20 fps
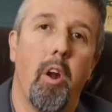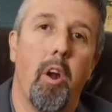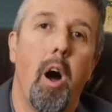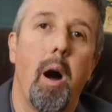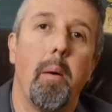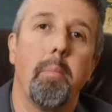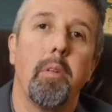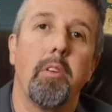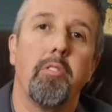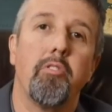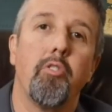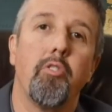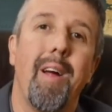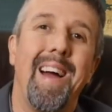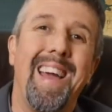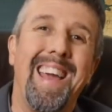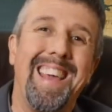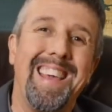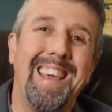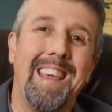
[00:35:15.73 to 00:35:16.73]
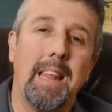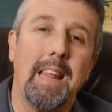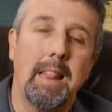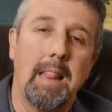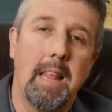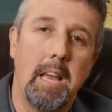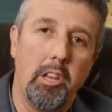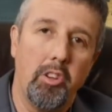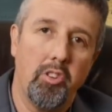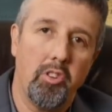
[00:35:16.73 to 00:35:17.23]
their obelisk
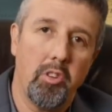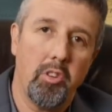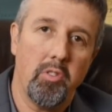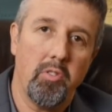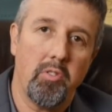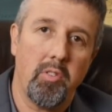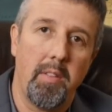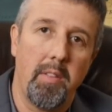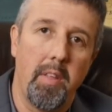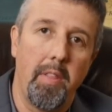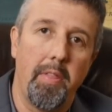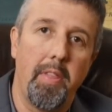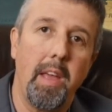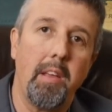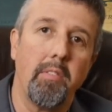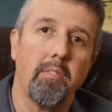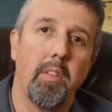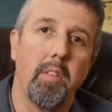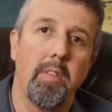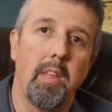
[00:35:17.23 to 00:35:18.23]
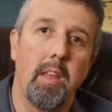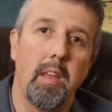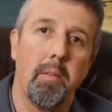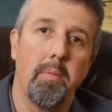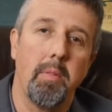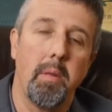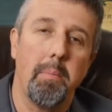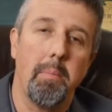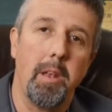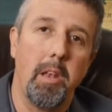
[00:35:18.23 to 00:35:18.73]
triangulations and the things that
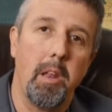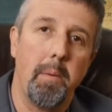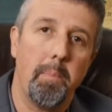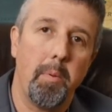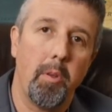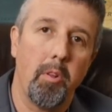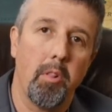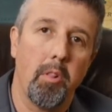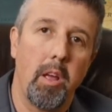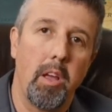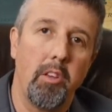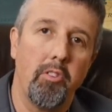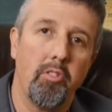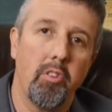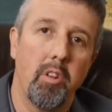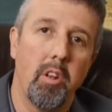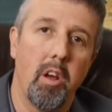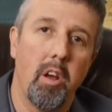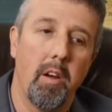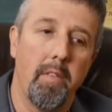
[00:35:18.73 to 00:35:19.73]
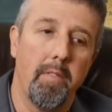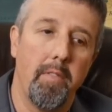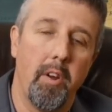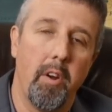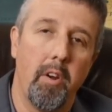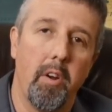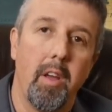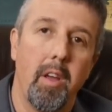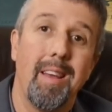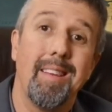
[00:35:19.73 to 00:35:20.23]
the manipulation of
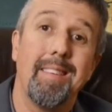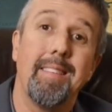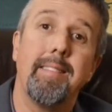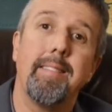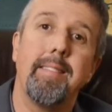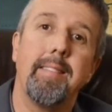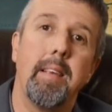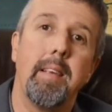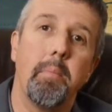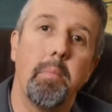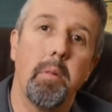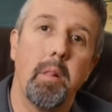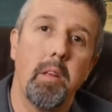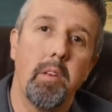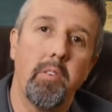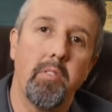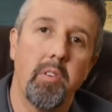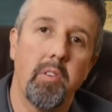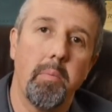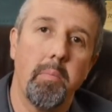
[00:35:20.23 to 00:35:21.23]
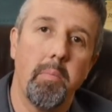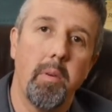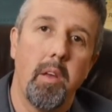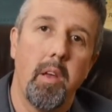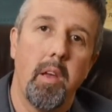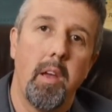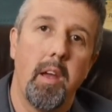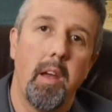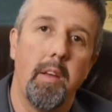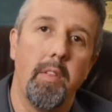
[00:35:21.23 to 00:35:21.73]
their symbolism
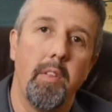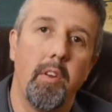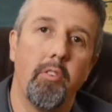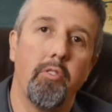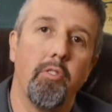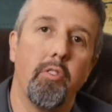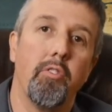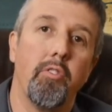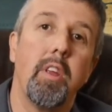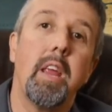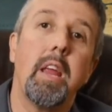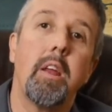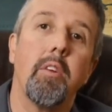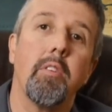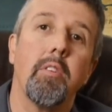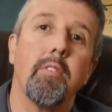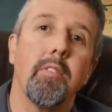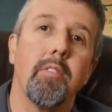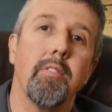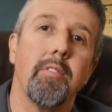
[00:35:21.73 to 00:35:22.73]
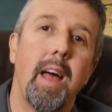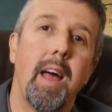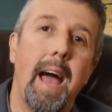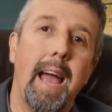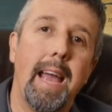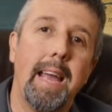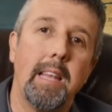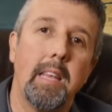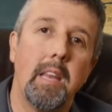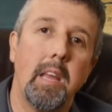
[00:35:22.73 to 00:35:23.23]
in their secret
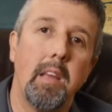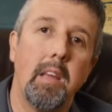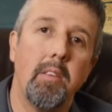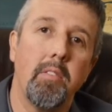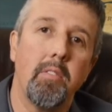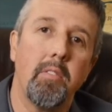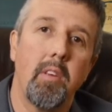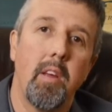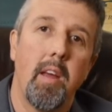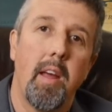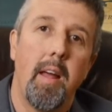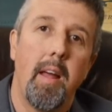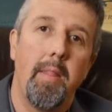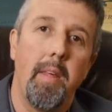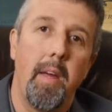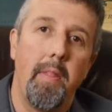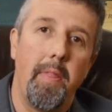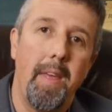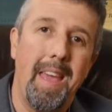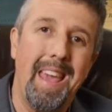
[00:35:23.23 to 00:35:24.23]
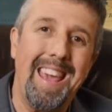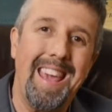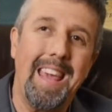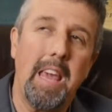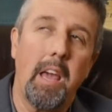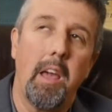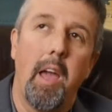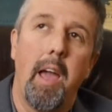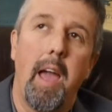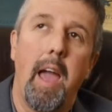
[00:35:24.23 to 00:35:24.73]
societies, that
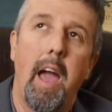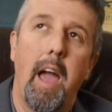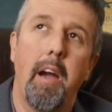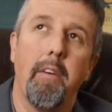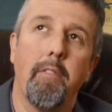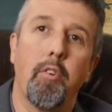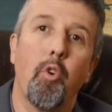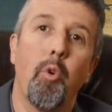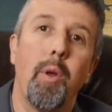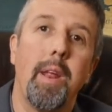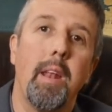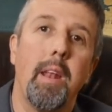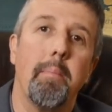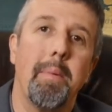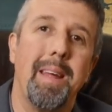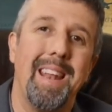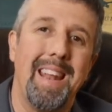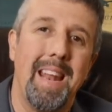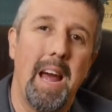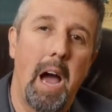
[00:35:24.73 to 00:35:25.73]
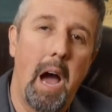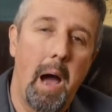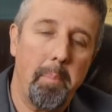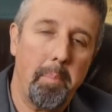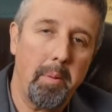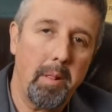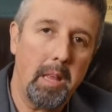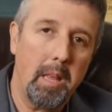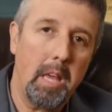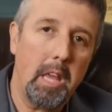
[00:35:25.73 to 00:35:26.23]
they have created a
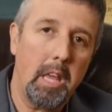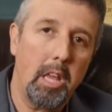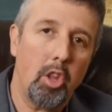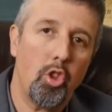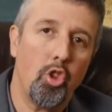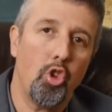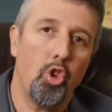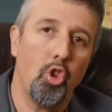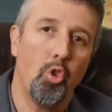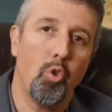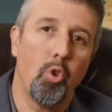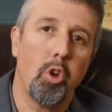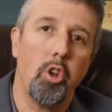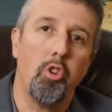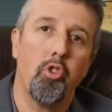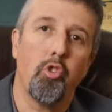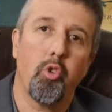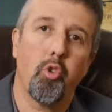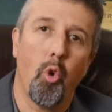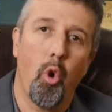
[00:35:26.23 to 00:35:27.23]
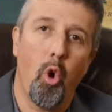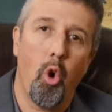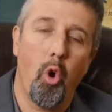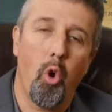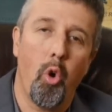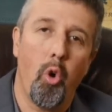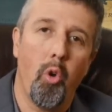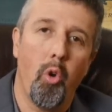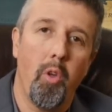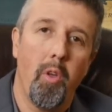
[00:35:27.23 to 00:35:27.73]
monopoly to
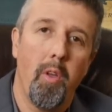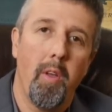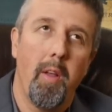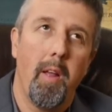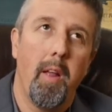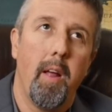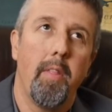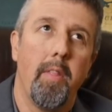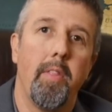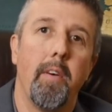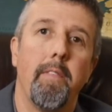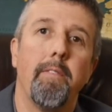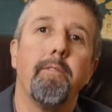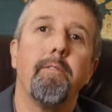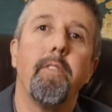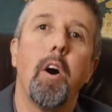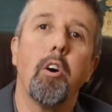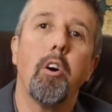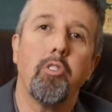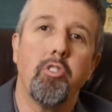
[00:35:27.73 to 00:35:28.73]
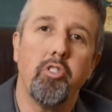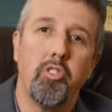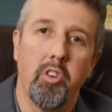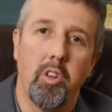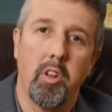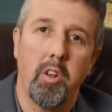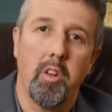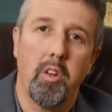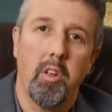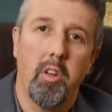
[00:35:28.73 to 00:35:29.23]
control the
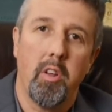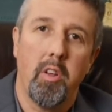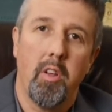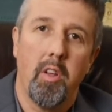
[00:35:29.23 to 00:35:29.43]
function